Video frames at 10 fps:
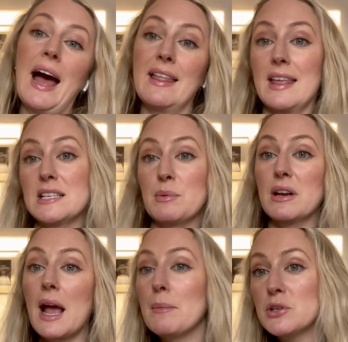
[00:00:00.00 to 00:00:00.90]
and there's a bit
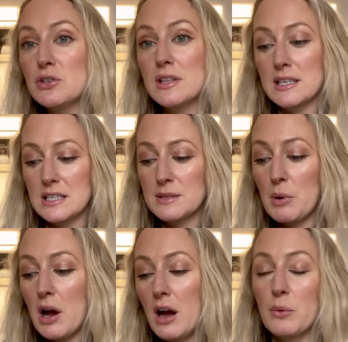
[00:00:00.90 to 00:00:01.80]
of chemistry, there's a
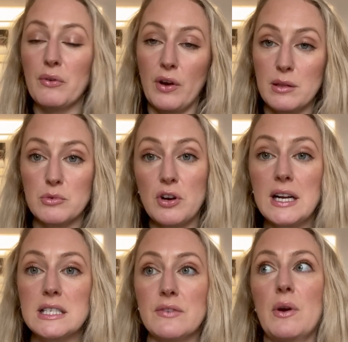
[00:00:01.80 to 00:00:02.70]
spark, we find them
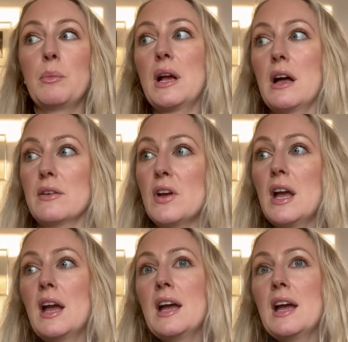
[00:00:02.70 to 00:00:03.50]
attractive, and we kind of